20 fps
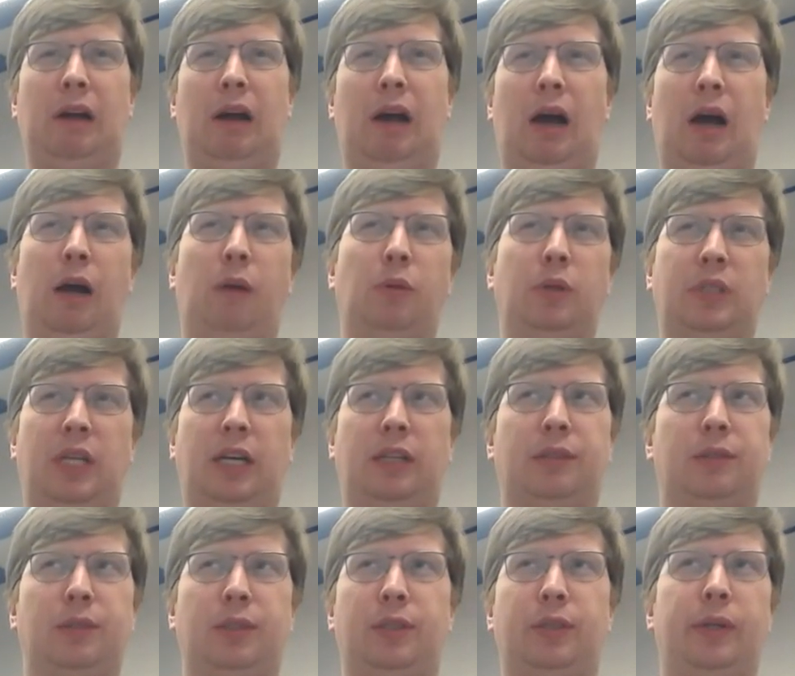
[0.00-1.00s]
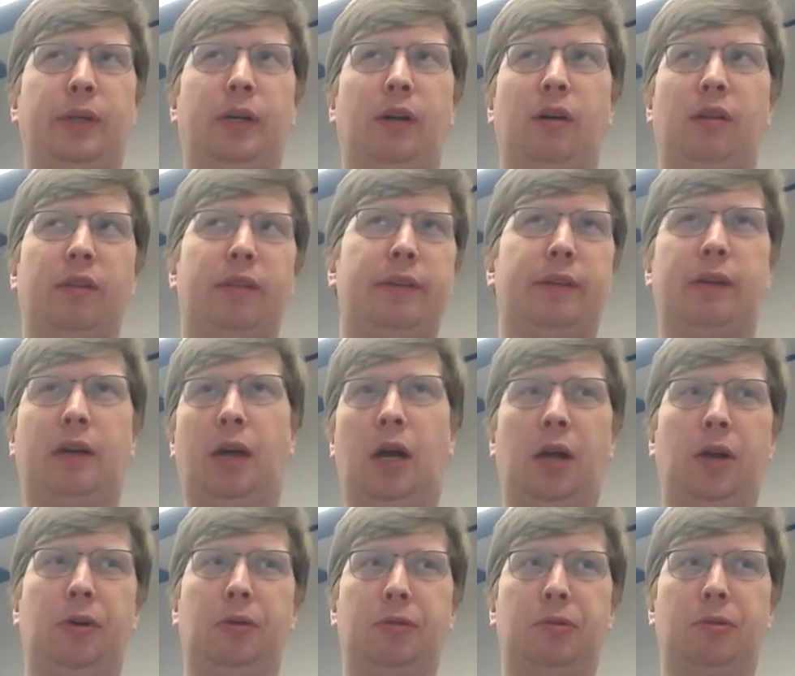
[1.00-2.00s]
I was actually doing all the
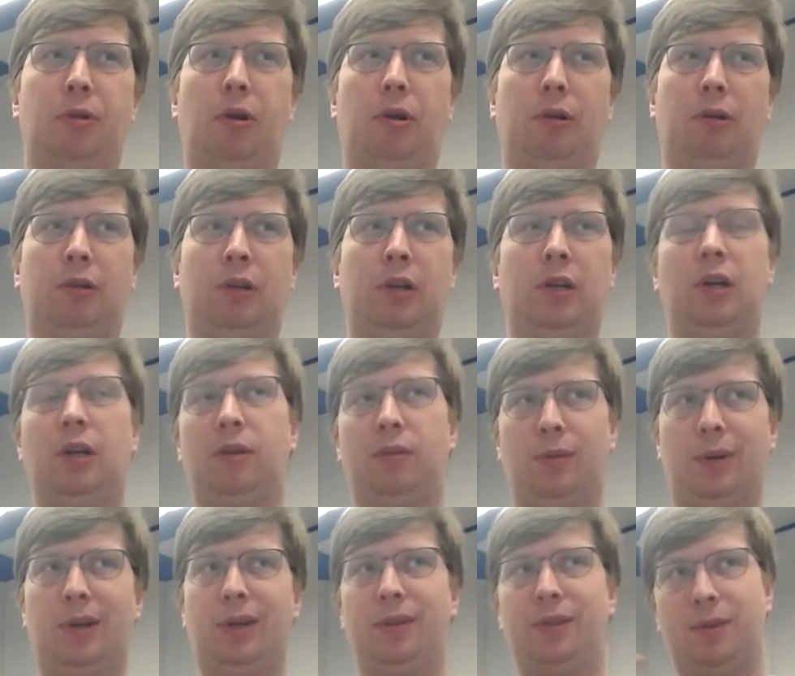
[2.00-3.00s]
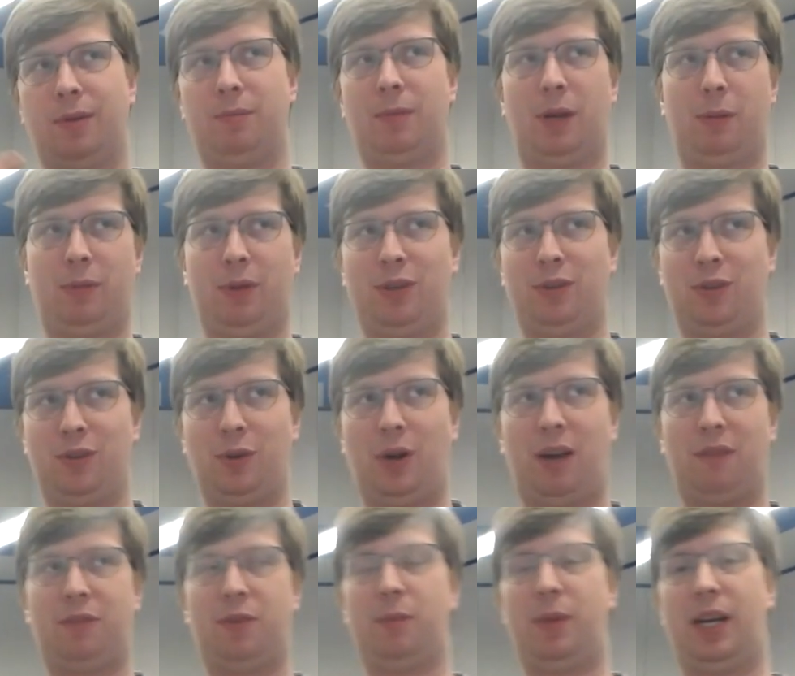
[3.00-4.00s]
staccatos wrong. Well, then maybe you do
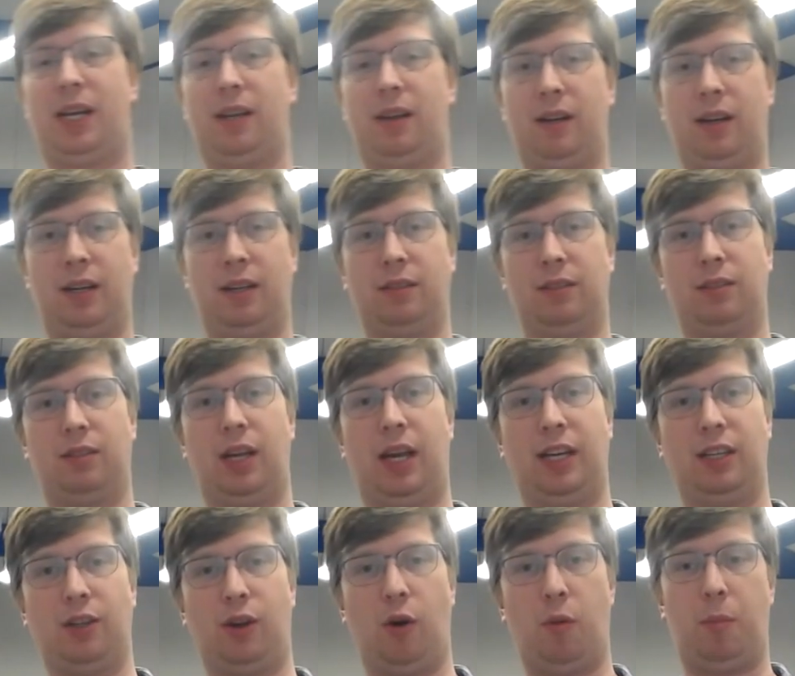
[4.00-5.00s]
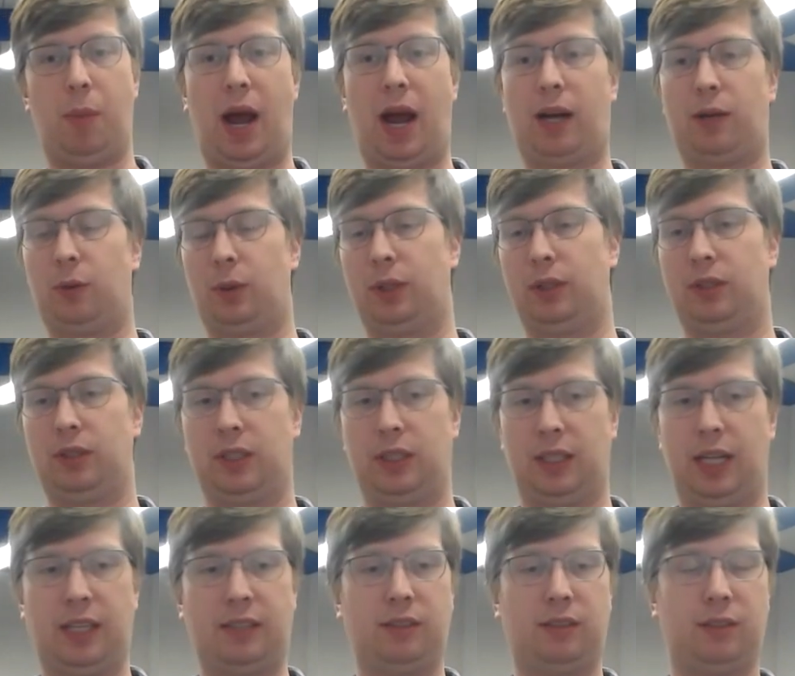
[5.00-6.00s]
have to make it and go backwards,
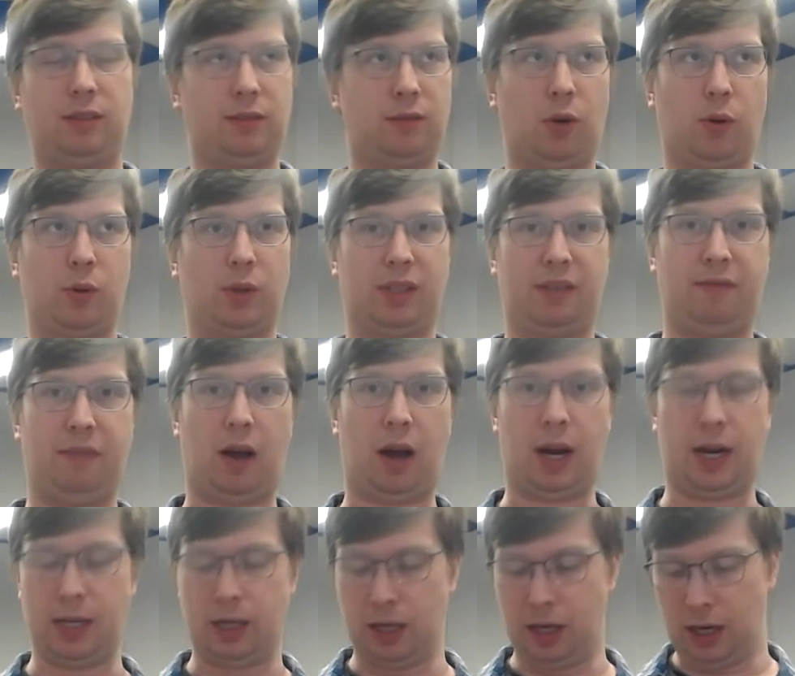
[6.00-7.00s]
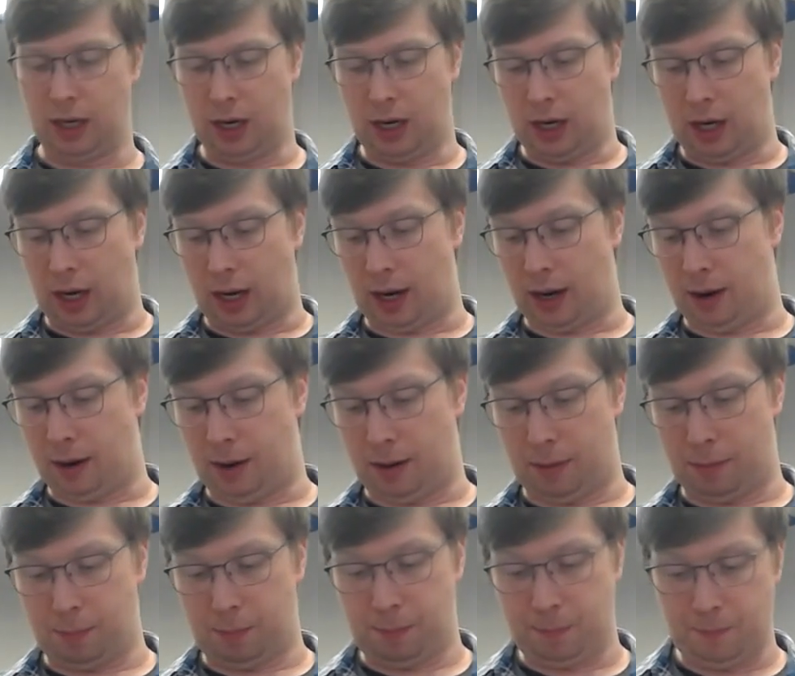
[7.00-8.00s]
and that's totally fine.
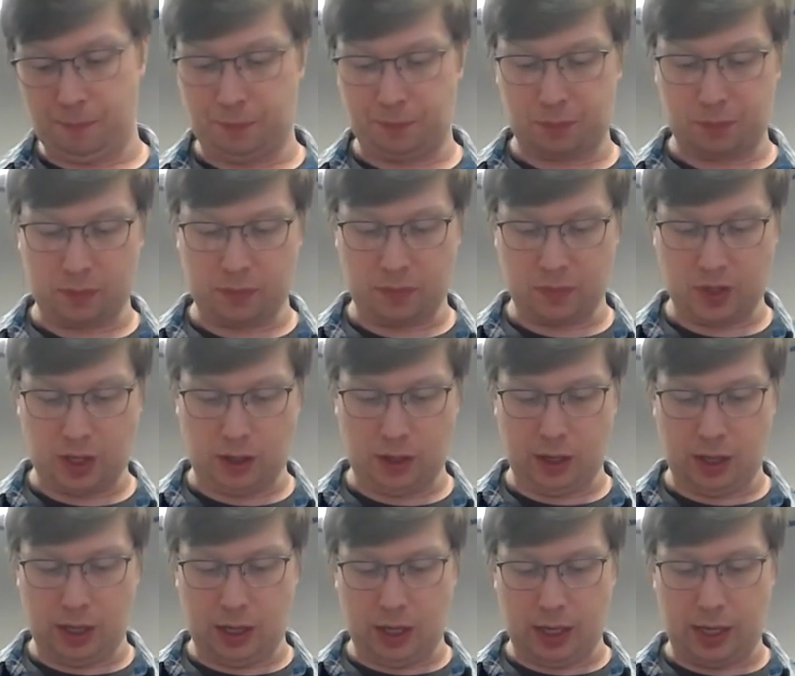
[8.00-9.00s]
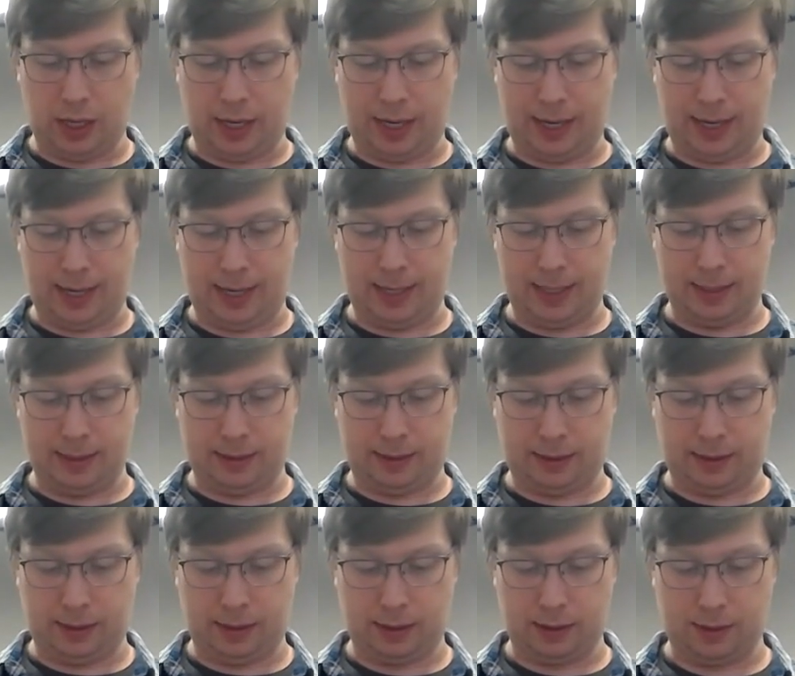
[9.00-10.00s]
And
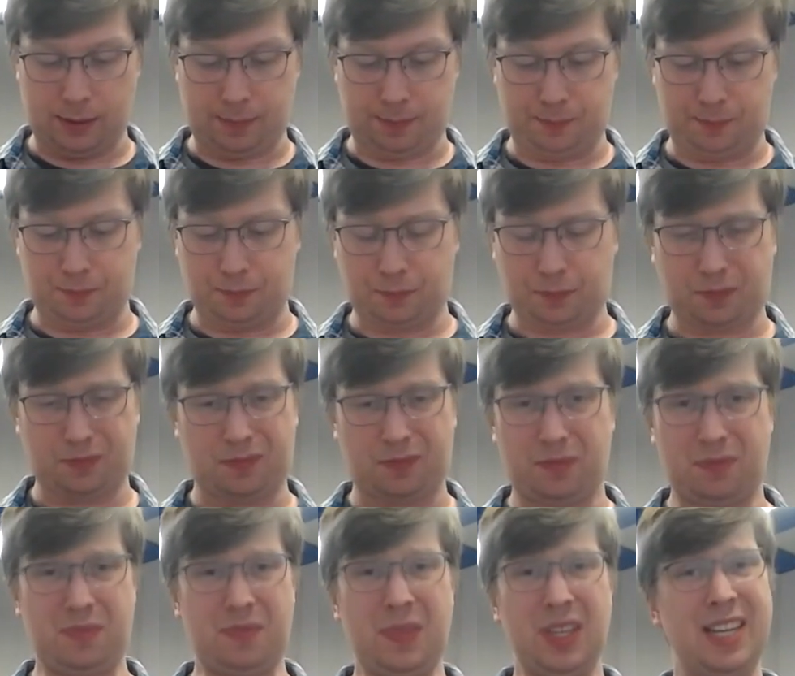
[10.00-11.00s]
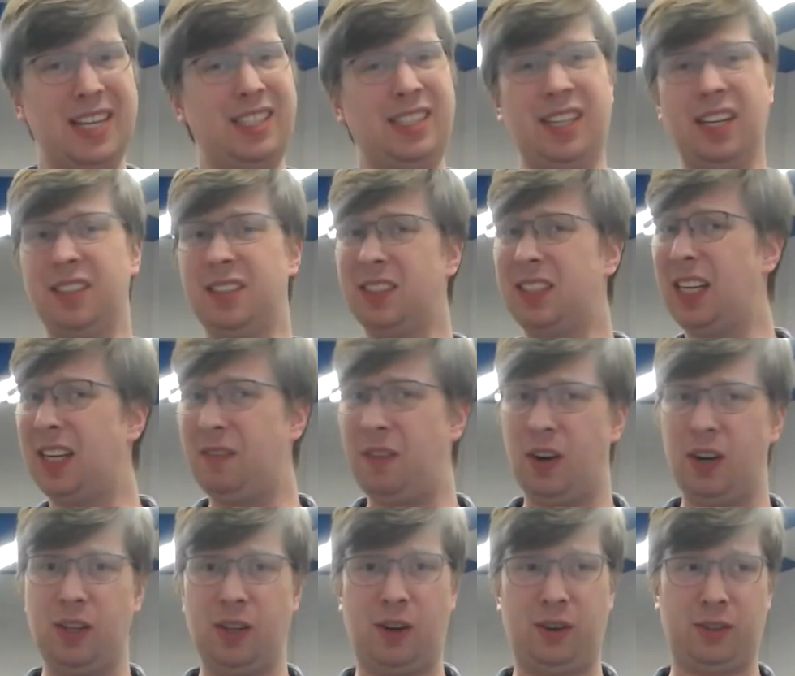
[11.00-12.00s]
it doesn't take
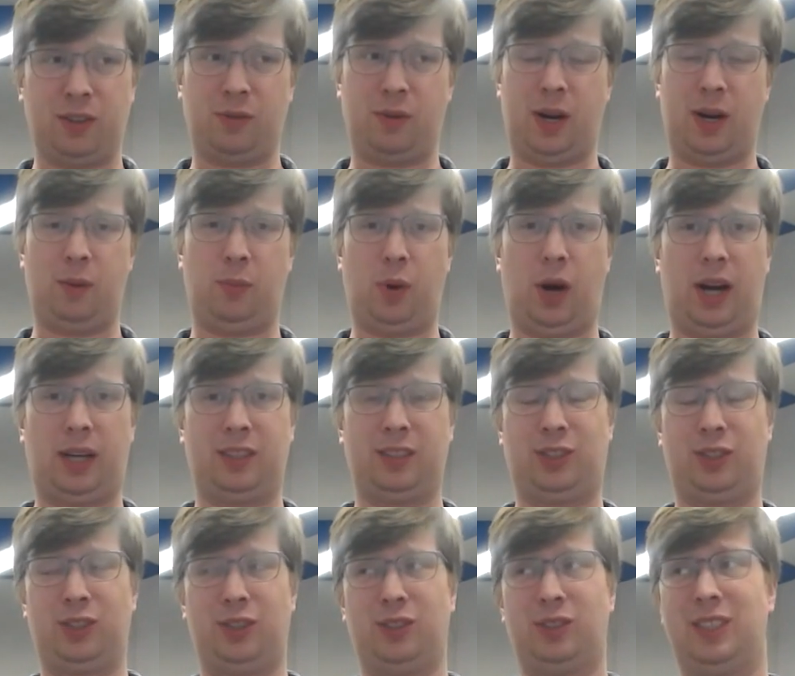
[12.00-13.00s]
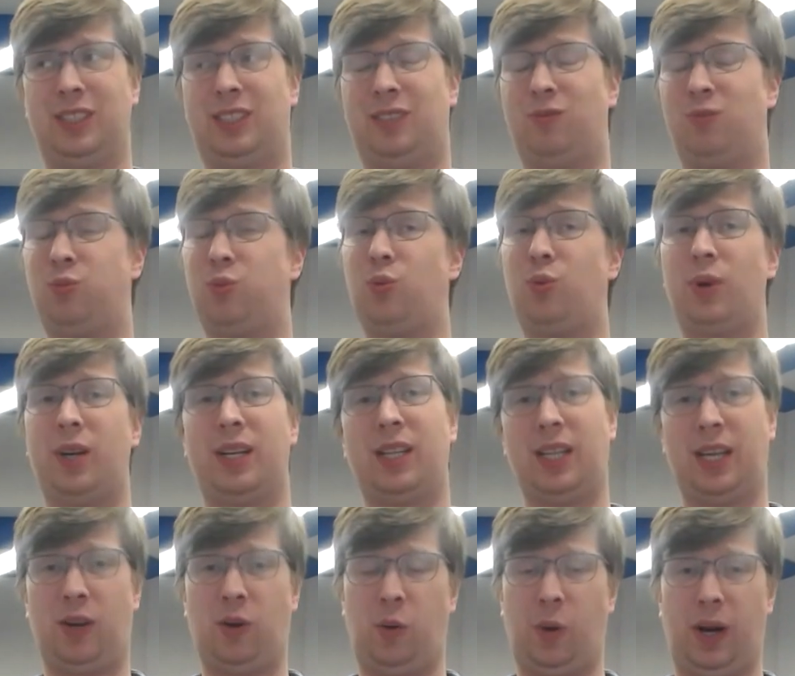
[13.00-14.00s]
very long to write a practice journal. It's
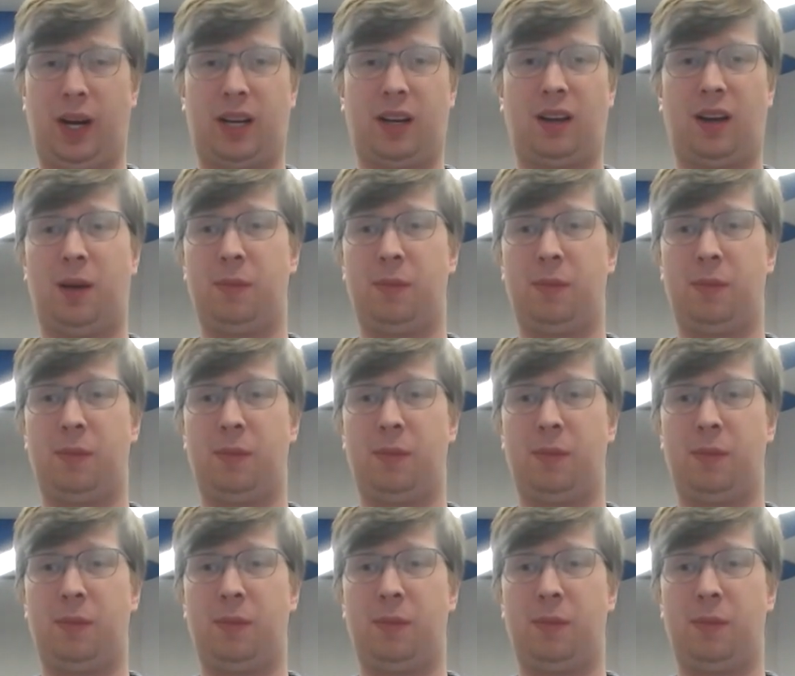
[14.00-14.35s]
really quick.